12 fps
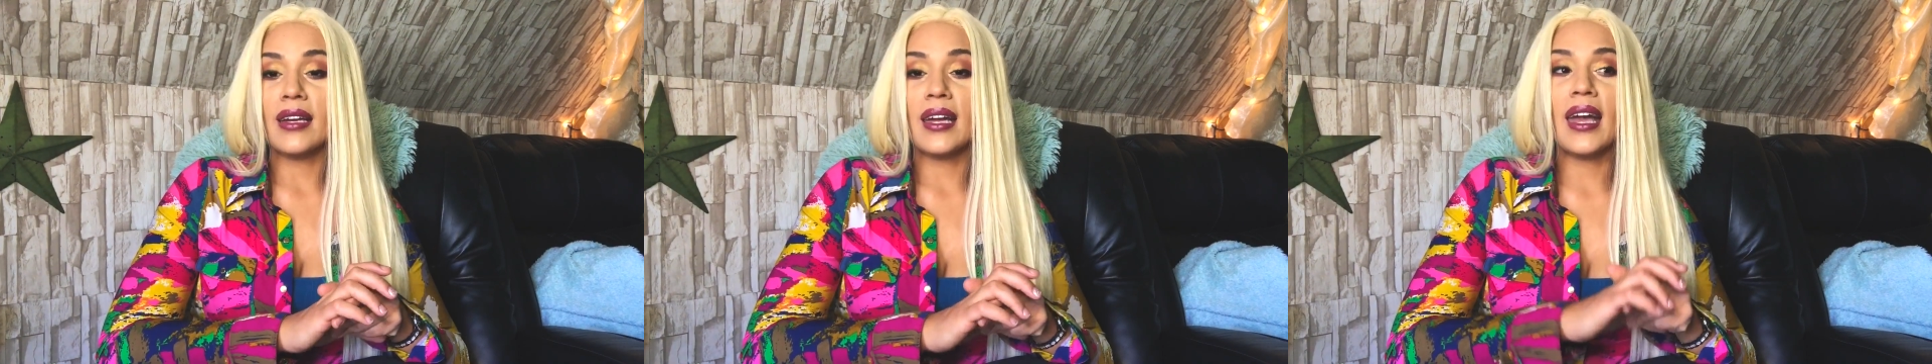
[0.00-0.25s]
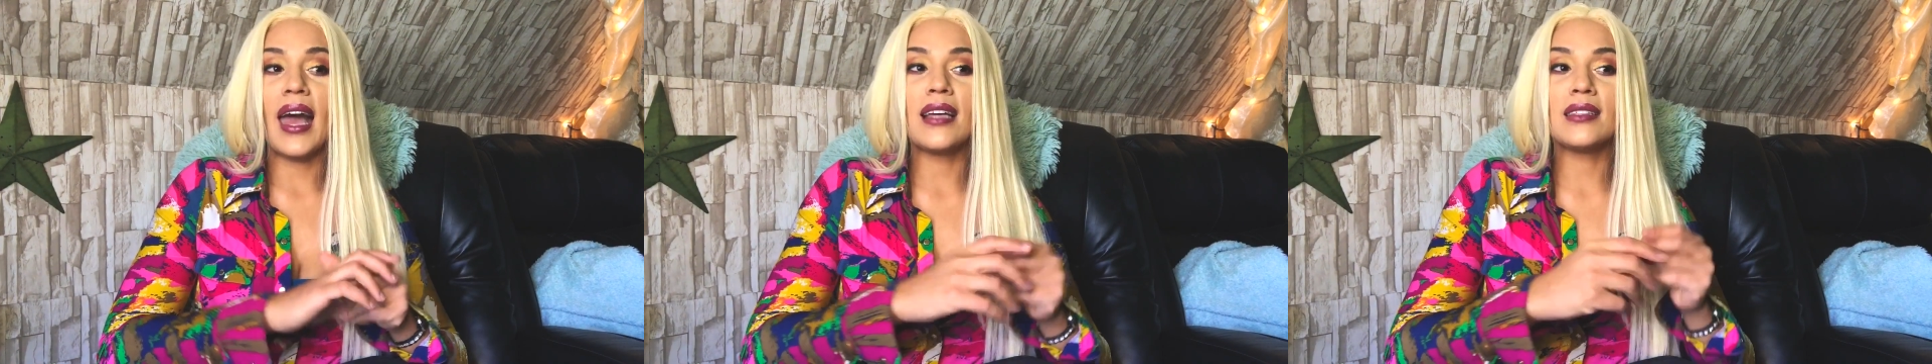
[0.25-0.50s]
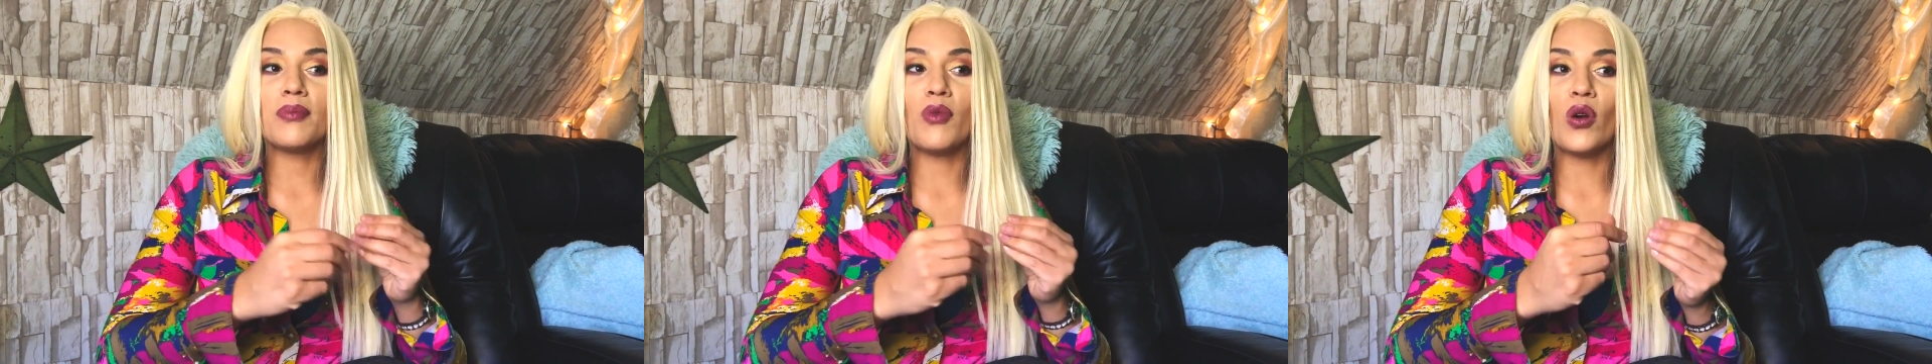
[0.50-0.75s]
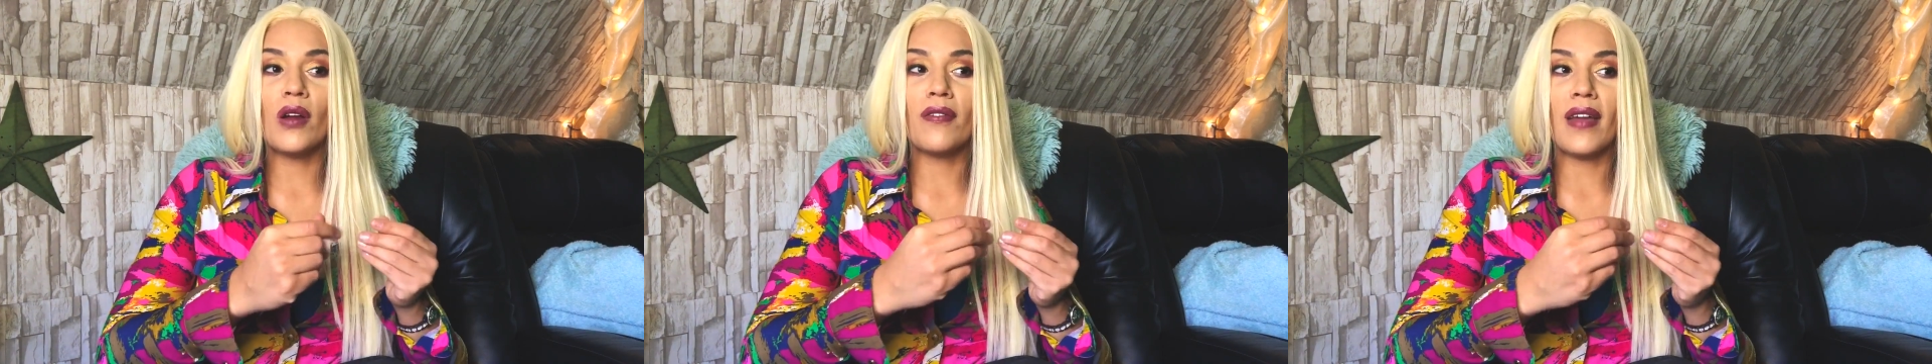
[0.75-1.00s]
It has
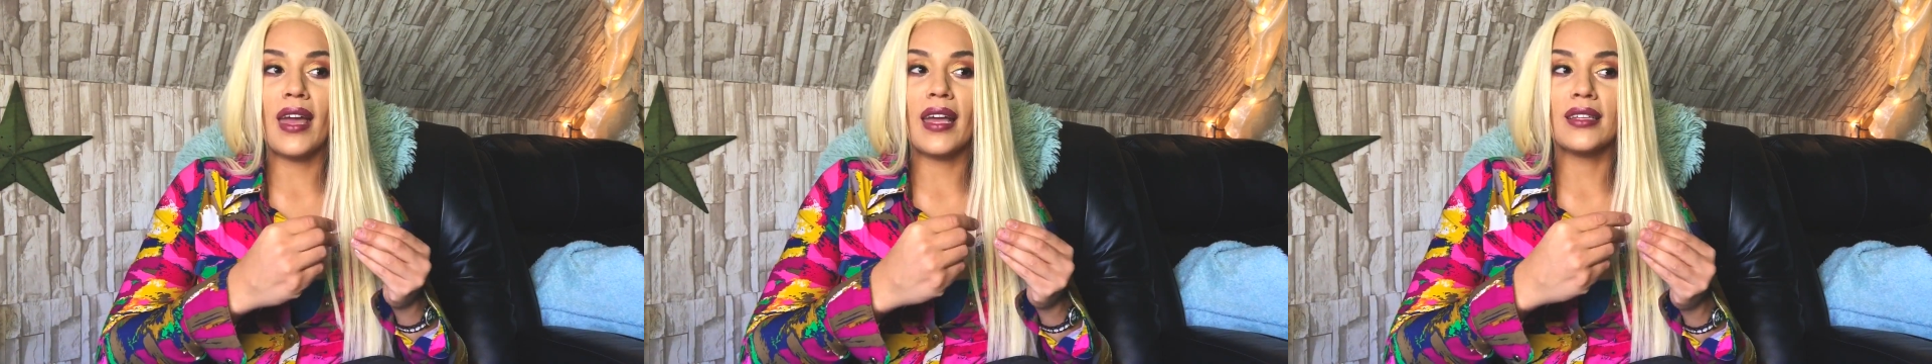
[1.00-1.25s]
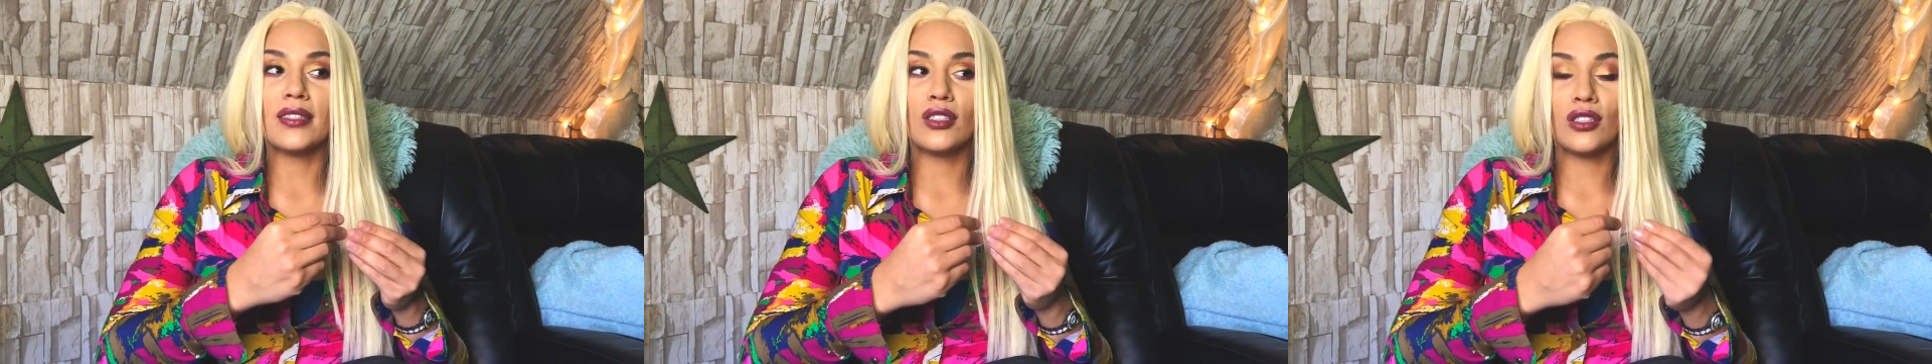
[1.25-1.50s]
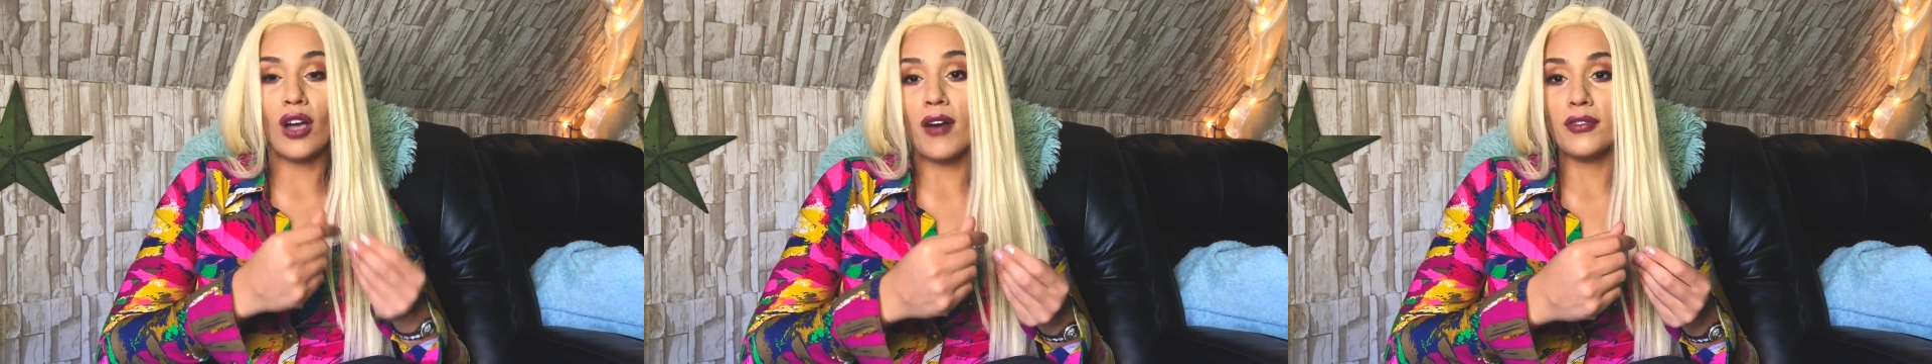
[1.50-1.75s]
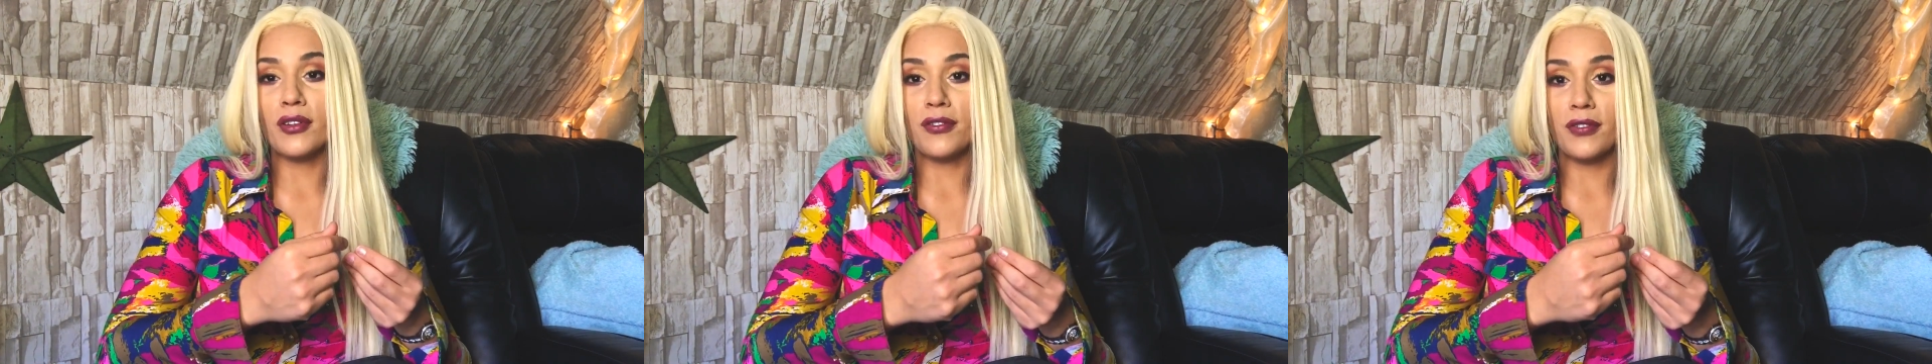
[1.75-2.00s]
more of a
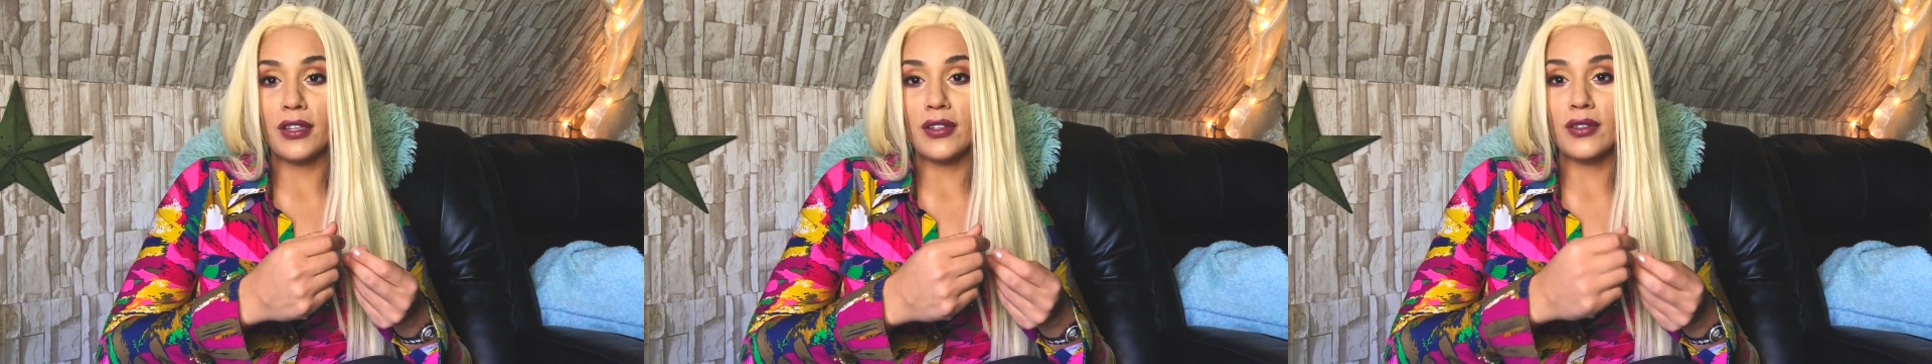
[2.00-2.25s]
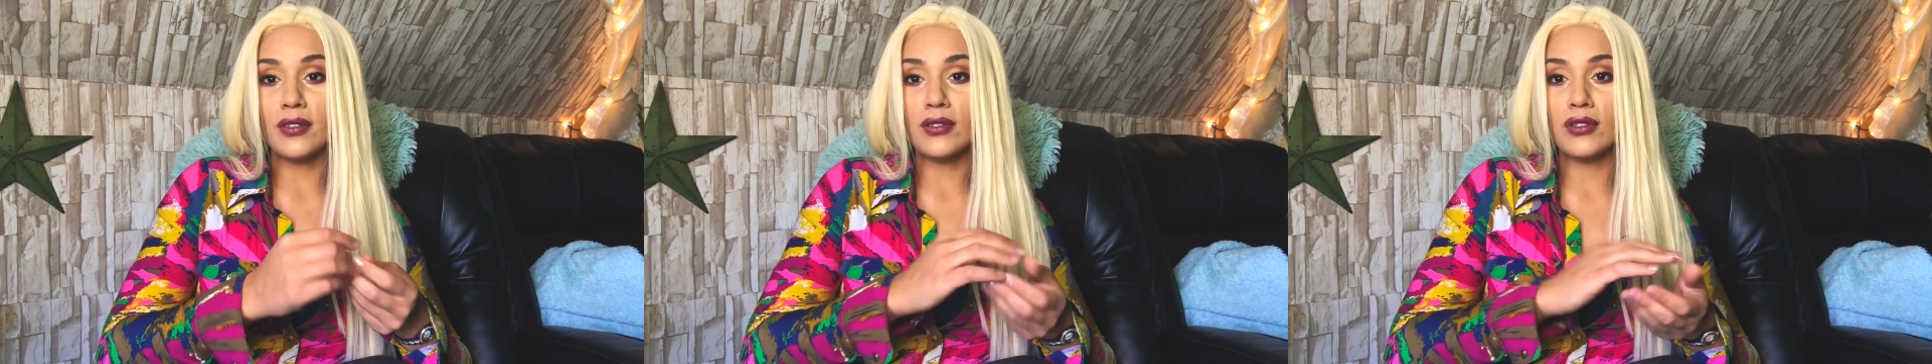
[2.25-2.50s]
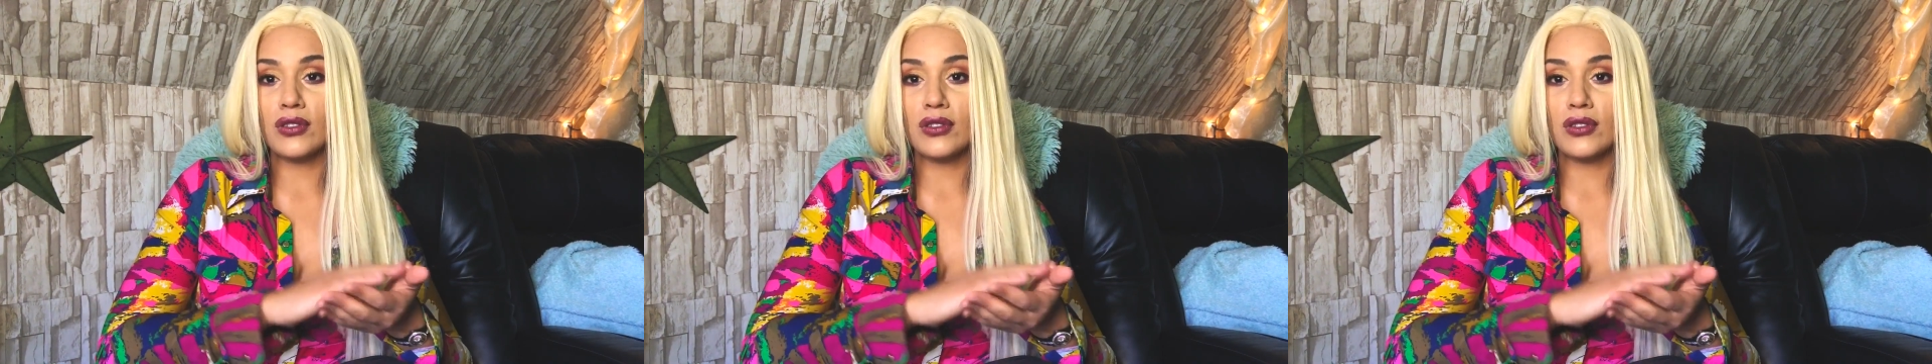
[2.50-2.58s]
softer feel